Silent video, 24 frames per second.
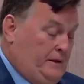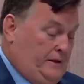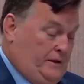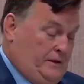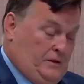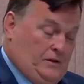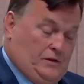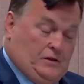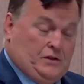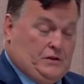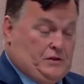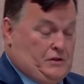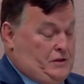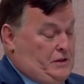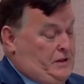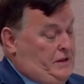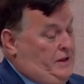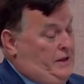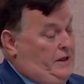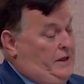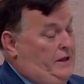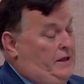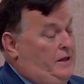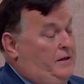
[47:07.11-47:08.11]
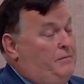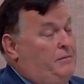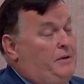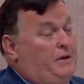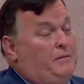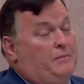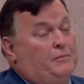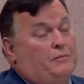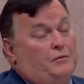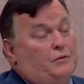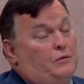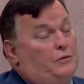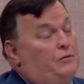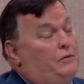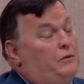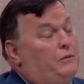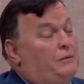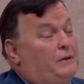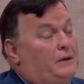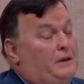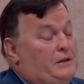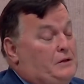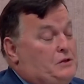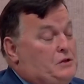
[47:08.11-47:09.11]
and it's just say it can be improved, the
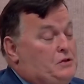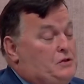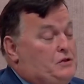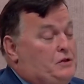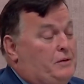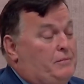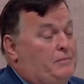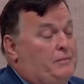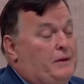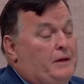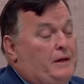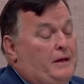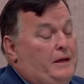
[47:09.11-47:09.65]
relationship.